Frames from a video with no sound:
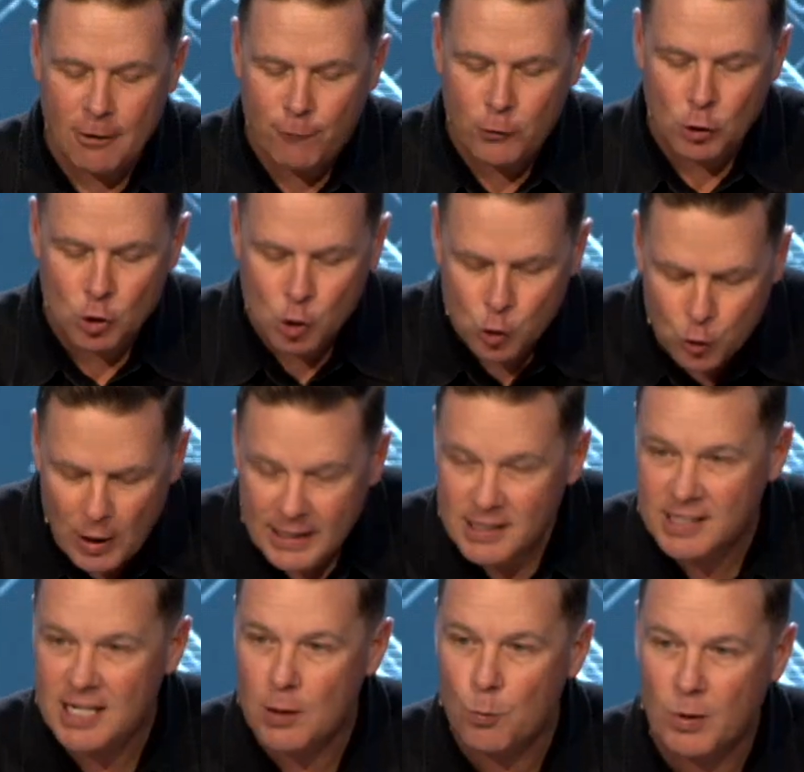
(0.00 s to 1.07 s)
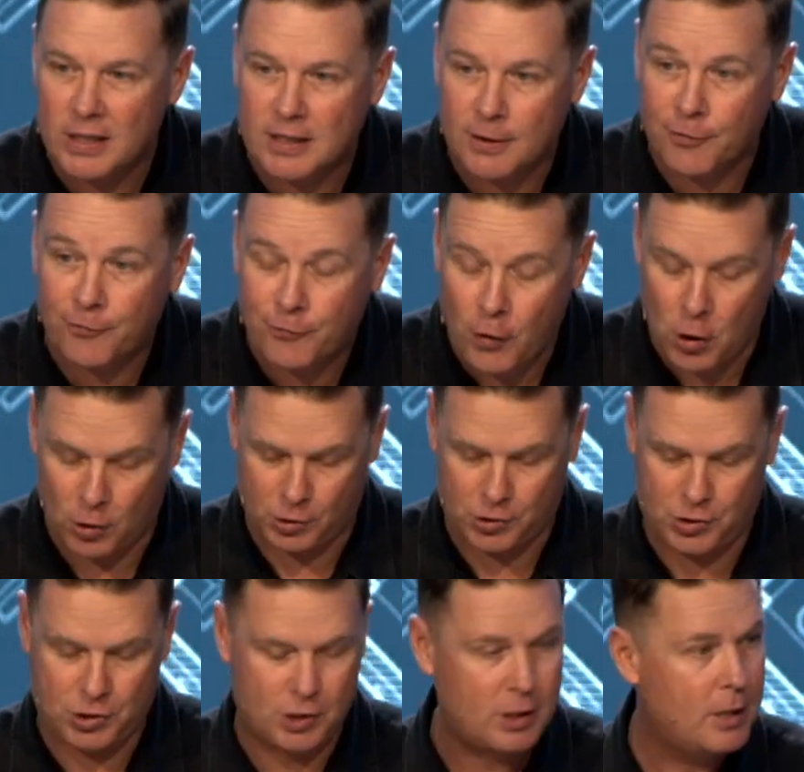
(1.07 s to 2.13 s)
if you trust Him with the
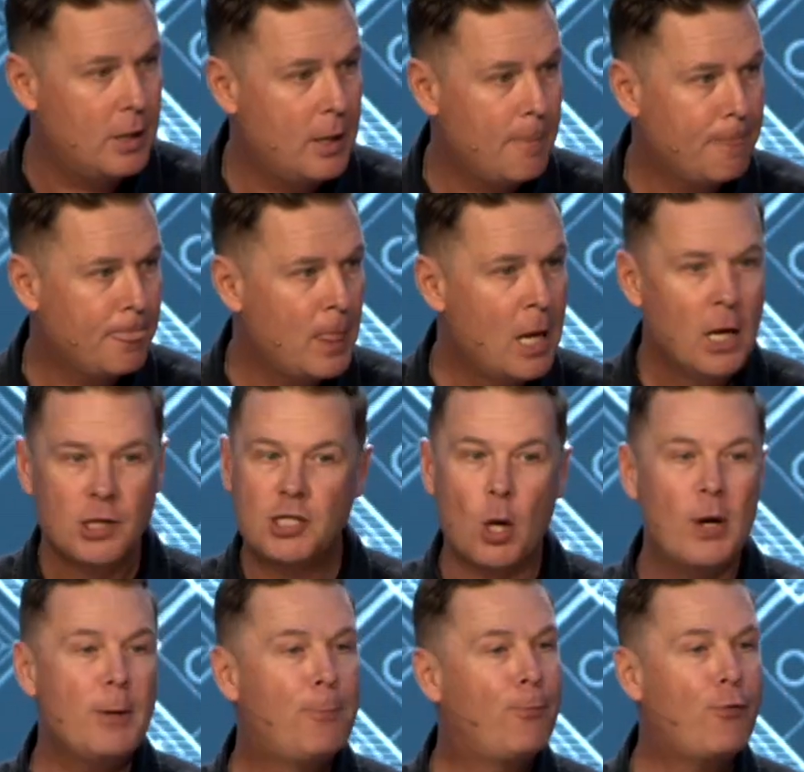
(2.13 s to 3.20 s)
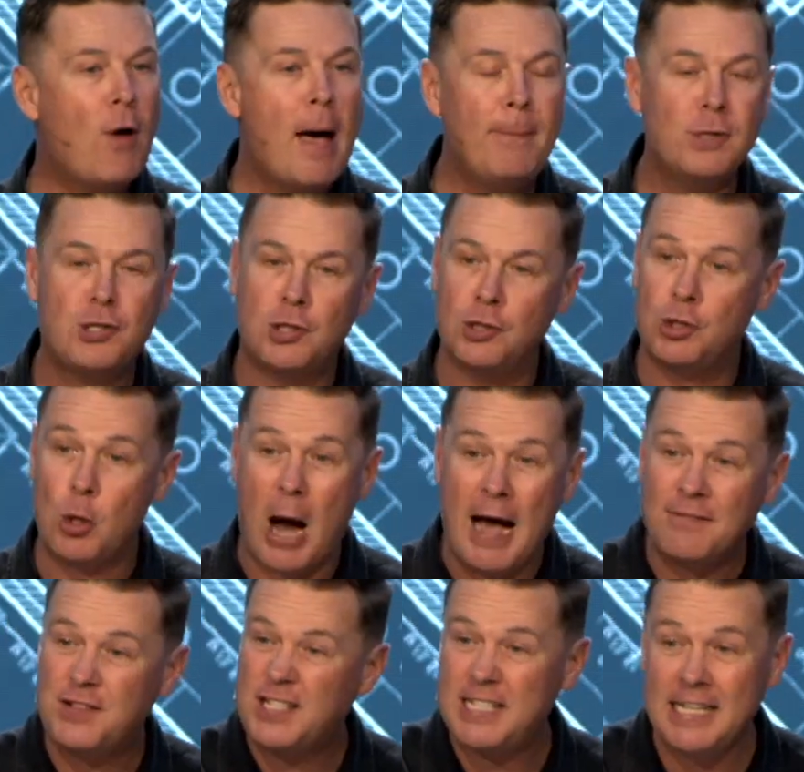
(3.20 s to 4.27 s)
first. So He promises you,
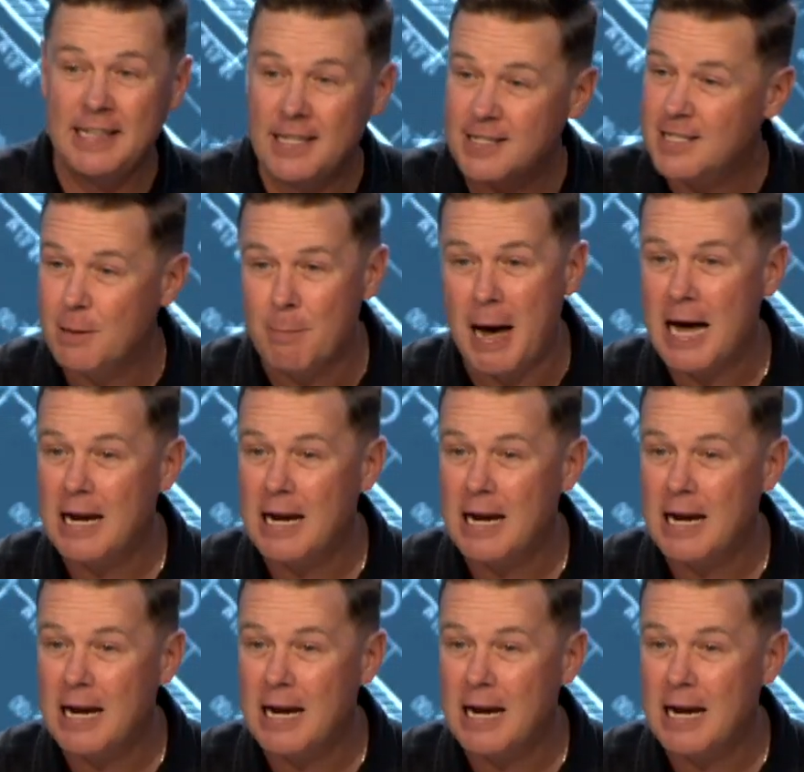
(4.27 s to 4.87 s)
I've seen this in